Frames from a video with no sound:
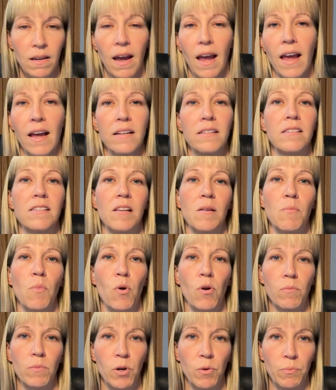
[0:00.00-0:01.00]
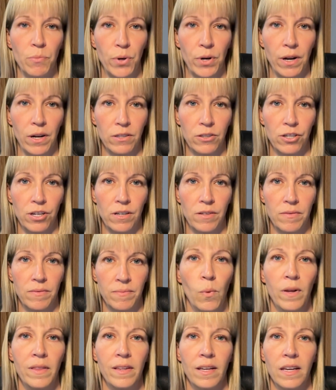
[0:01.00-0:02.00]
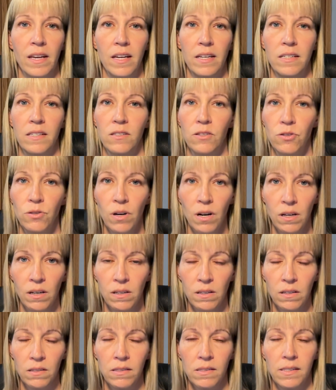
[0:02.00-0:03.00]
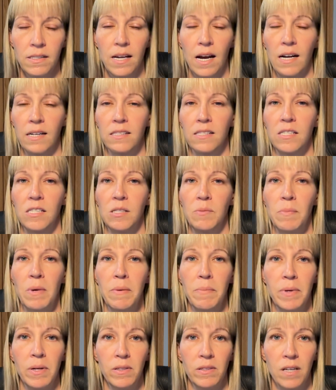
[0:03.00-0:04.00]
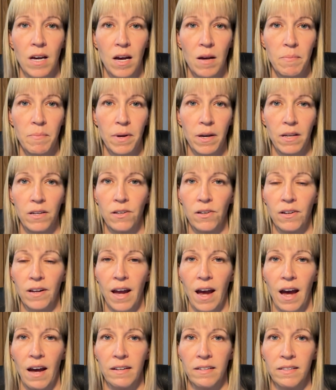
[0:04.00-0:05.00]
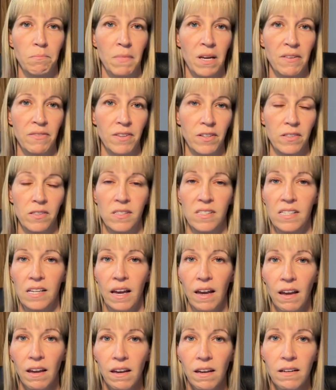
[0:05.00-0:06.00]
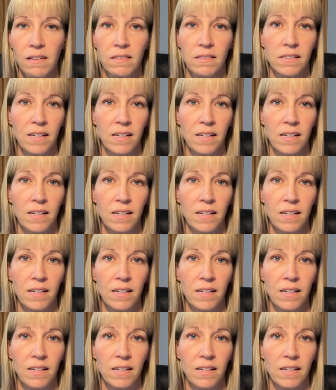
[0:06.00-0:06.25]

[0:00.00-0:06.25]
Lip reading: and some hormone production. When the kidneys struggle, toxins may build up and your cat may feel sick,